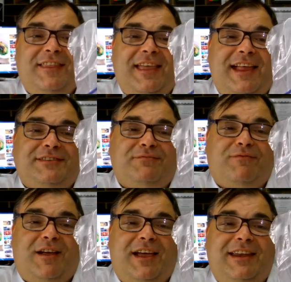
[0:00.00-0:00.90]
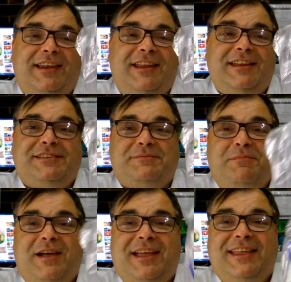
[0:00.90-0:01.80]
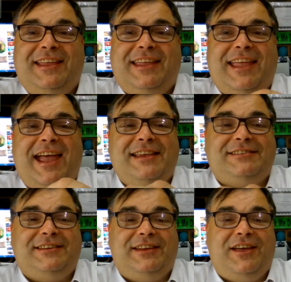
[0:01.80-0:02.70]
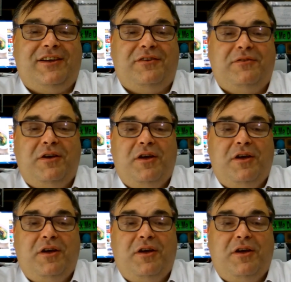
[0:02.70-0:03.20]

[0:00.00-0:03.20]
That's right. It's my Casio